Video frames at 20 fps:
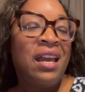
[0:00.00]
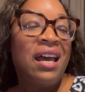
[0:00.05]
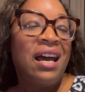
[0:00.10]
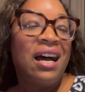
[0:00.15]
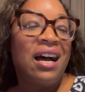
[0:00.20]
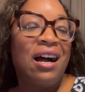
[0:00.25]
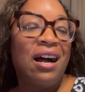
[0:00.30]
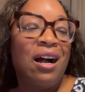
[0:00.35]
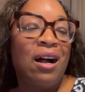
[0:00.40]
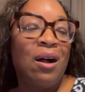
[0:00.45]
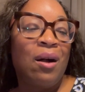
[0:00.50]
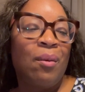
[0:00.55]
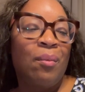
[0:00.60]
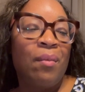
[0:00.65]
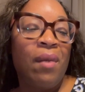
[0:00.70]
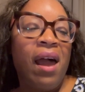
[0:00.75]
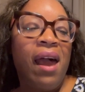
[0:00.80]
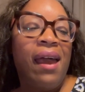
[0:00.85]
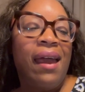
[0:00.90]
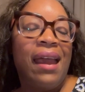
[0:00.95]

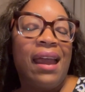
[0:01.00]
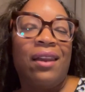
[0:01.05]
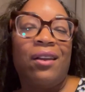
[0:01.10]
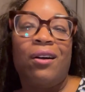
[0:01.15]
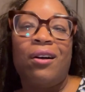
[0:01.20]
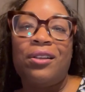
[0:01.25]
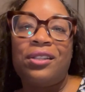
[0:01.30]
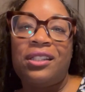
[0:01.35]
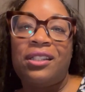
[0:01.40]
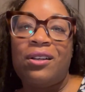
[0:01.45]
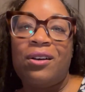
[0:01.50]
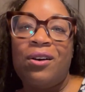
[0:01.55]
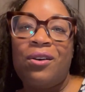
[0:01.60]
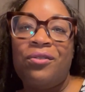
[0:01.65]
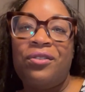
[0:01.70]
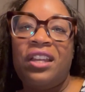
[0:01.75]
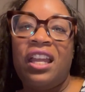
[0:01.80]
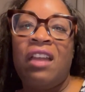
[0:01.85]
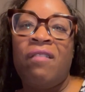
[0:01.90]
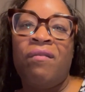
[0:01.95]
And
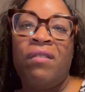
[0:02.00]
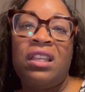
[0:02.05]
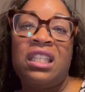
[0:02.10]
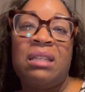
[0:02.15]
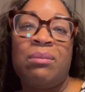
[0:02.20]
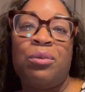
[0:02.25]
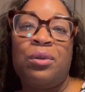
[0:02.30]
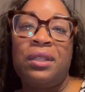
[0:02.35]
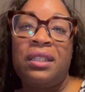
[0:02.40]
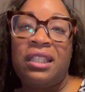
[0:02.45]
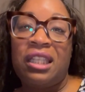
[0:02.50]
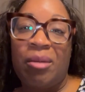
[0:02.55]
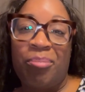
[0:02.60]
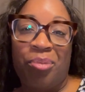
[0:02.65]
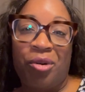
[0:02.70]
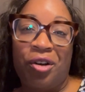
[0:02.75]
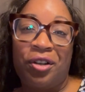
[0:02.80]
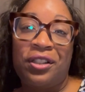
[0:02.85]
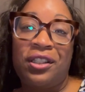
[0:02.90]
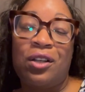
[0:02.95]
also the invisible
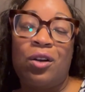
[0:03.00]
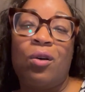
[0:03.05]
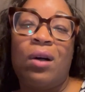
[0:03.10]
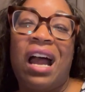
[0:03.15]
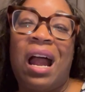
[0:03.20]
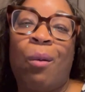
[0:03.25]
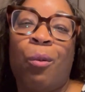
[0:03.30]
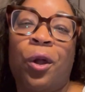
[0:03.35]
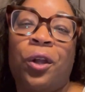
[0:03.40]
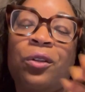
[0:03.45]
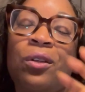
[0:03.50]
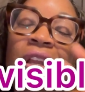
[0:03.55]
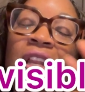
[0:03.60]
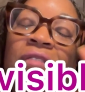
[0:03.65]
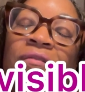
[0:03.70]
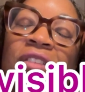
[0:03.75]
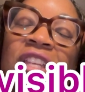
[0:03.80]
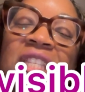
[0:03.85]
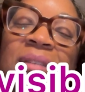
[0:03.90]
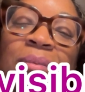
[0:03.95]
zipper. So I worked on
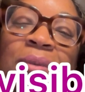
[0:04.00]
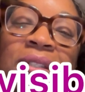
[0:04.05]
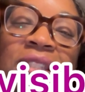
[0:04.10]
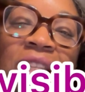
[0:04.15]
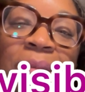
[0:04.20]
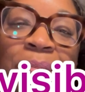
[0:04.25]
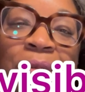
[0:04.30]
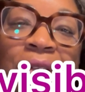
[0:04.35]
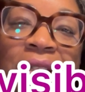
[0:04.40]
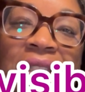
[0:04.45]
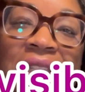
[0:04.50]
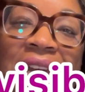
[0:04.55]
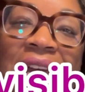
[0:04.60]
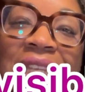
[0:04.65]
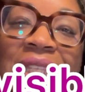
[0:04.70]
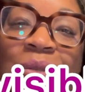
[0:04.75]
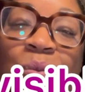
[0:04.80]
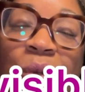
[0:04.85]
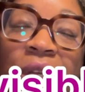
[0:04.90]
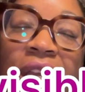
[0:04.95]
invisible zippers
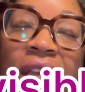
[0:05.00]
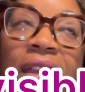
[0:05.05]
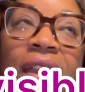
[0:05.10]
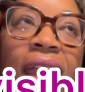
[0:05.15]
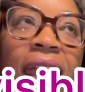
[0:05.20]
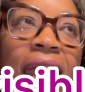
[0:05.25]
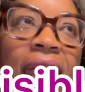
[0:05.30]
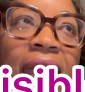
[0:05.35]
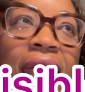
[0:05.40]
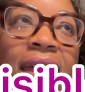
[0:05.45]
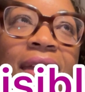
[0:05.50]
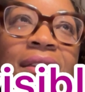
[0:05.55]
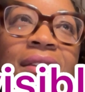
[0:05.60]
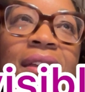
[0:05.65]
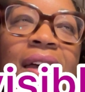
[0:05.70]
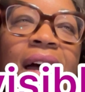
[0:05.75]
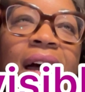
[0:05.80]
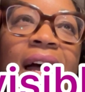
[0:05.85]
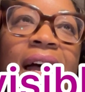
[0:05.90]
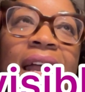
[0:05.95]
last week,
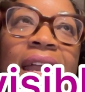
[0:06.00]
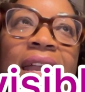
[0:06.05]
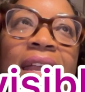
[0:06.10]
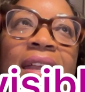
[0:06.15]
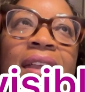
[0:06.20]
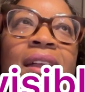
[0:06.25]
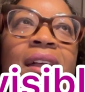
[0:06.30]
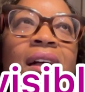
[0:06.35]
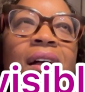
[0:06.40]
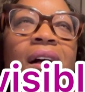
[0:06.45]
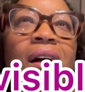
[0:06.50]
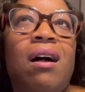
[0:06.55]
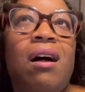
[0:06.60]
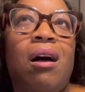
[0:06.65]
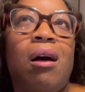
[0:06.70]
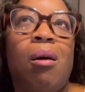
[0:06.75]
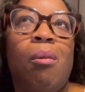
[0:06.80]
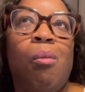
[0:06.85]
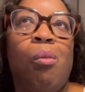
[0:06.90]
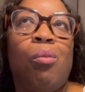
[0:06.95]
and I
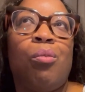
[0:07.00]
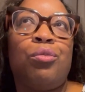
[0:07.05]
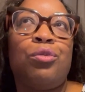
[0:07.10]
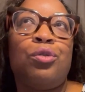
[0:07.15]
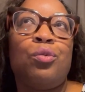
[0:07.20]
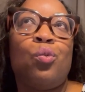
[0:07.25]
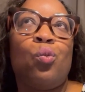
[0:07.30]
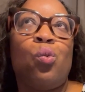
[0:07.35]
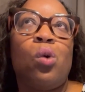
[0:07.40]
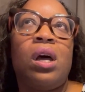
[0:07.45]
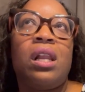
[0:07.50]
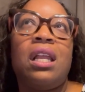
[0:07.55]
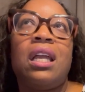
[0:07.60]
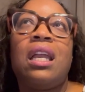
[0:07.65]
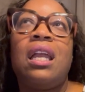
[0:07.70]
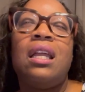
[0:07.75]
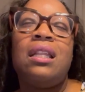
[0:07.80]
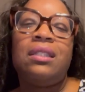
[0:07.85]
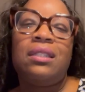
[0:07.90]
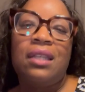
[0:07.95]
want to
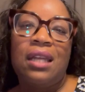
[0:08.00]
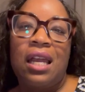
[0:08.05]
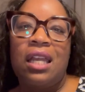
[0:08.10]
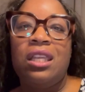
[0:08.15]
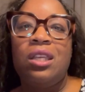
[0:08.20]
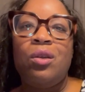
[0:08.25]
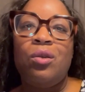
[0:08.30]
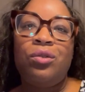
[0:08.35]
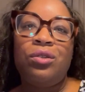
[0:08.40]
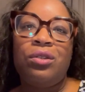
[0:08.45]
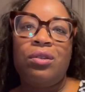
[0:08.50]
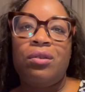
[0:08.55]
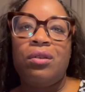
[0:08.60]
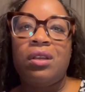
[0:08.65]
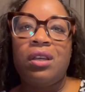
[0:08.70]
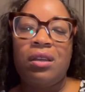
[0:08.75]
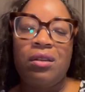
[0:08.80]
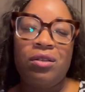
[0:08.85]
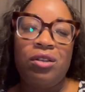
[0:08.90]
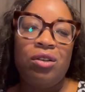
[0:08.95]
continue
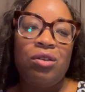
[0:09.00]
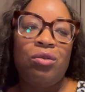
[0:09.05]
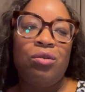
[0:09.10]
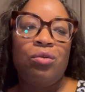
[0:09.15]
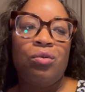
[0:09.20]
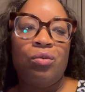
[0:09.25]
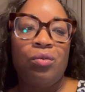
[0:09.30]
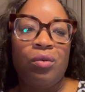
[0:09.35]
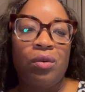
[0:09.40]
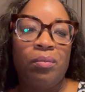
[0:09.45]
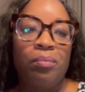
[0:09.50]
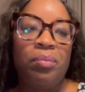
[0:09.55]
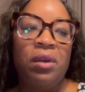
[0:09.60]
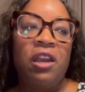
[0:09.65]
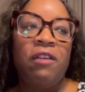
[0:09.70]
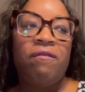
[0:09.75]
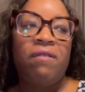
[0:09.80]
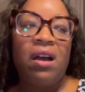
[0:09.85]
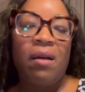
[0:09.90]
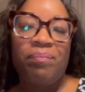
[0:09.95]
to
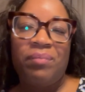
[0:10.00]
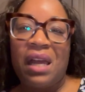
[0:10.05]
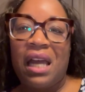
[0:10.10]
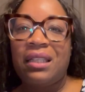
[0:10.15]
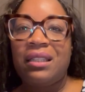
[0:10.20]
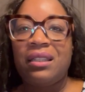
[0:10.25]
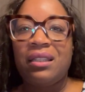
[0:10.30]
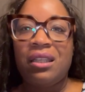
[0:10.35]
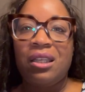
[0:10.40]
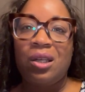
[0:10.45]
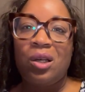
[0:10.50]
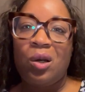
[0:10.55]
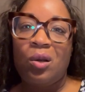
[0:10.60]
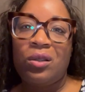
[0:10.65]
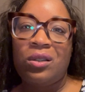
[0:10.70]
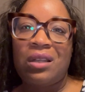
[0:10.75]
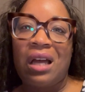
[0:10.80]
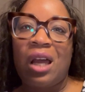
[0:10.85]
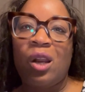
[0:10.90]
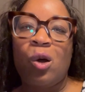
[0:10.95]
beef up that
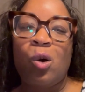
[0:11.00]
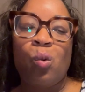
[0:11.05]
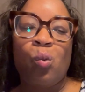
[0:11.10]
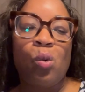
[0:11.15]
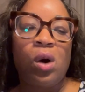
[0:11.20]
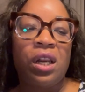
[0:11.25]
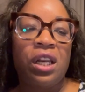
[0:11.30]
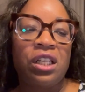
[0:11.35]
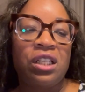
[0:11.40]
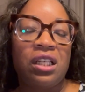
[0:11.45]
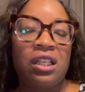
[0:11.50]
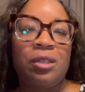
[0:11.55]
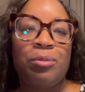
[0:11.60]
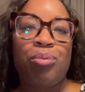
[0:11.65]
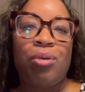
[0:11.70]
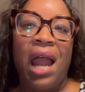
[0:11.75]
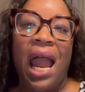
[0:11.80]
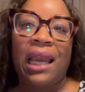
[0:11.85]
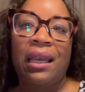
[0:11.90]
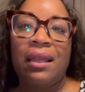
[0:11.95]
skill. So I don't want to
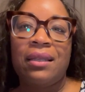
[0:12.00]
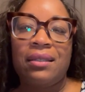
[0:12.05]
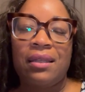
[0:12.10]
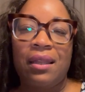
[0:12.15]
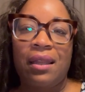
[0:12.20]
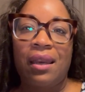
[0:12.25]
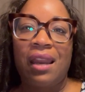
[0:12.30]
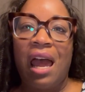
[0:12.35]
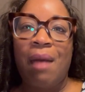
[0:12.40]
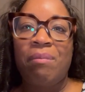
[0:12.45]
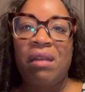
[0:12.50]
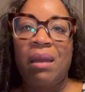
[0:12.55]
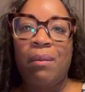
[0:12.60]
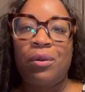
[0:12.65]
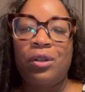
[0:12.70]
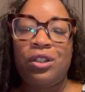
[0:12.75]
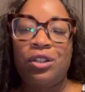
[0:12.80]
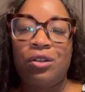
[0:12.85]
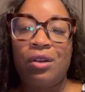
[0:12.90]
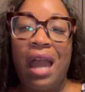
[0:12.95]
just practice and then not be
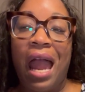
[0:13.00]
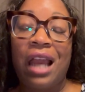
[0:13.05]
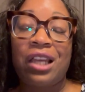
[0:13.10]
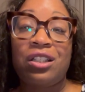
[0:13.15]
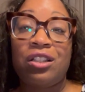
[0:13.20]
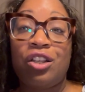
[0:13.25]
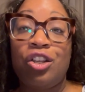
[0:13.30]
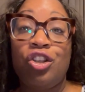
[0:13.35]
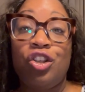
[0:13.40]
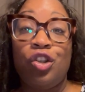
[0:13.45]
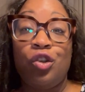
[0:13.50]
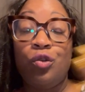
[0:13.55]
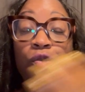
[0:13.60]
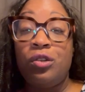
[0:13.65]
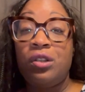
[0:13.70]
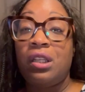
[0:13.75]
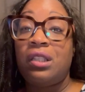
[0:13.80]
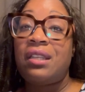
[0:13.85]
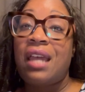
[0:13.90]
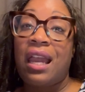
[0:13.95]
able to actually
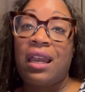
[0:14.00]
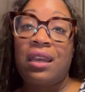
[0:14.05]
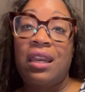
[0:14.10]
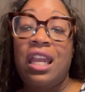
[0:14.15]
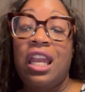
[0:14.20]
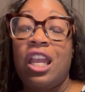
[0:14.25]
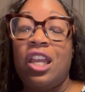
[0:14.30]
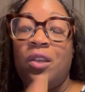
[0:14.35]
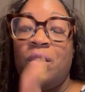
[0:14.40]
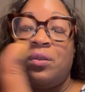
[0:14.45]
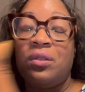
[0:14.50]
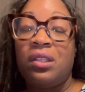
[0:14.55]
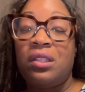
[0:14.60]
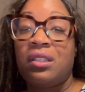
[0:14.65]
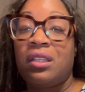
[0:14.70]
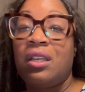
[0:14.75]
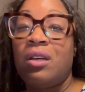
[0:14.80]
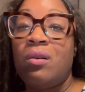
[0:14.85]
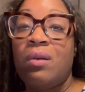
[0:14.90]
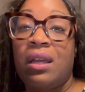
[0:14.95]
use the technique and use the
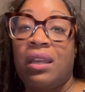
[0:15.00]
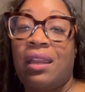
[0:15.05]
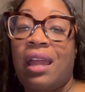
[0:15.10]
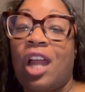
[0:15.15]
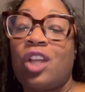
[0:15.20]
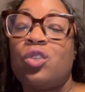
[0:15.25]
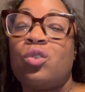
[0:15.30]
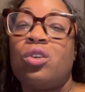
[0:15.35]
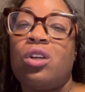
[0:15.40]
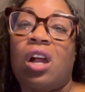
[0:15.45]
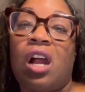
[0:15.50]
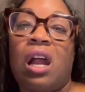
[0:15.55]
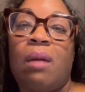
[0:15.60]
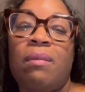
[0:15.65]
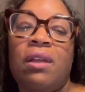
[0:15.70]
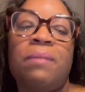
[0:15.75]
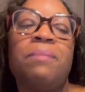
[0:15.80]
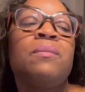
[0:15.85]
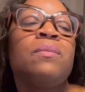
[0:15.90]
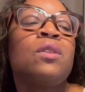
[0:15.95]
skill in an actual
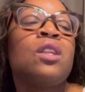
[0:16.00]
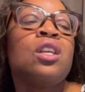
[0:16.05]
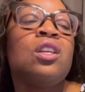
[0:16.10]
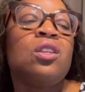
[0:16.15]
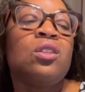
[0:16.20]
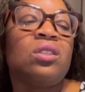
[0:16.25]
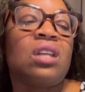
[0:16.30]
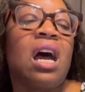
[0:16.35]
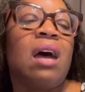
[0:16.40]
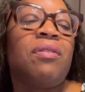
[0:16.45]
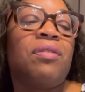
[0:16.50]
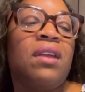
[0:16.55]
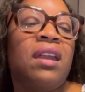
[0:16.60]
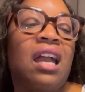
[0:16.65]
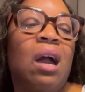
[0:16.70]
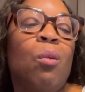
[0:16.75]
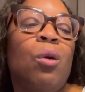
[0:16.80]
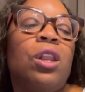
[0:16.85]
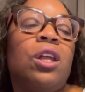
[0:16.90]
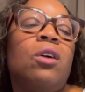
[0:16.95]
garment. So I
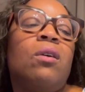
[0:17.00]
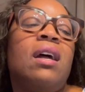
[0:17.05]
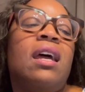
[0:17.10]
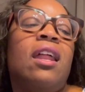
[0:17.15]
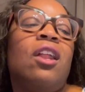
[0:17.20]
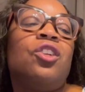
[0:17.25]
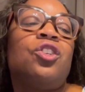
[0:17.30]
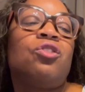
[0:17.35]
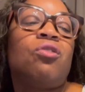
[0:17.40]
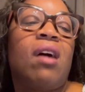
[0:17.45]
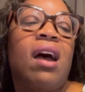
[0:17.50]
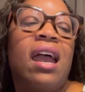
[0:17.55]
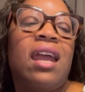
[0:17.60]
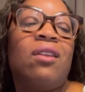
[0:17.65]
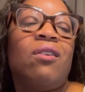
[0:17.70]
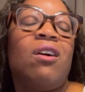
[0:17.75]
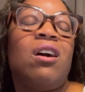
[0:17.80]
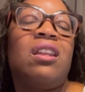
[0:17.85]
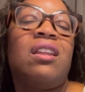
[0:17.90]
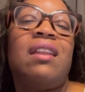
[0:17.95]
think I want to go ahead and try
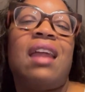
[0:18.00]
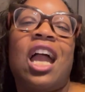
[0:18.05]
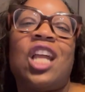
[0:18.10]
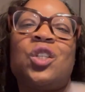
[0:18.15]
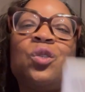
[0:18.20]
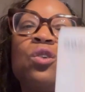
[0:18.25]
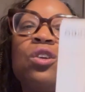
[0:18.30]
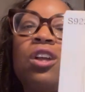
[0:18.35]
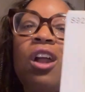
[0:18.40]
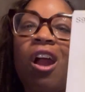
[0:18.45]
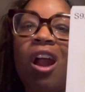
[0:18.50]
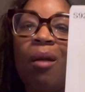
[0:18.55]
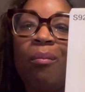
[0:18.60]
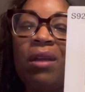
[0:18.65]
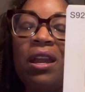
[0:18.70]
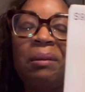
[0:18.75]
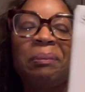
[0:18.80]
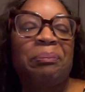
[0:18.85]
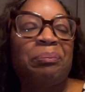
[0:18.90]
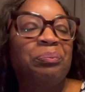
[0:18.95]
it on an actual
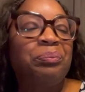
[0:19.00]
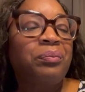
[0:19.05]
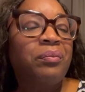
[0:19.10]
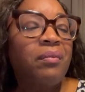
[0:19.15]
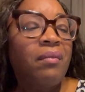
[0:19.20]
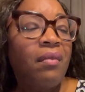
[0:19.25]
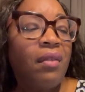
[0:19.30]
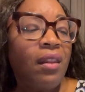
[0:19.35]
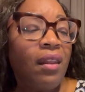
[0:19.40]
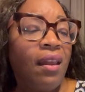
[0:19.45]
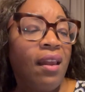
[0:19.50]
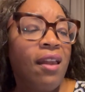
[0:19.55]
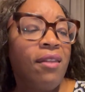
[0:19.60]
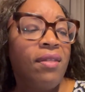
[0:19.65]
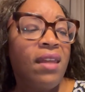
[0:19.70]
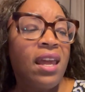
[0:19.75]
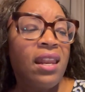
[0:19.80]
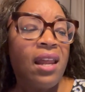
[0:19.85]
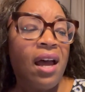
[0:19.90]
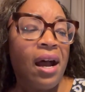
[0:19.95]
garment.
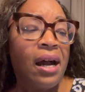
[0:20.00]
And then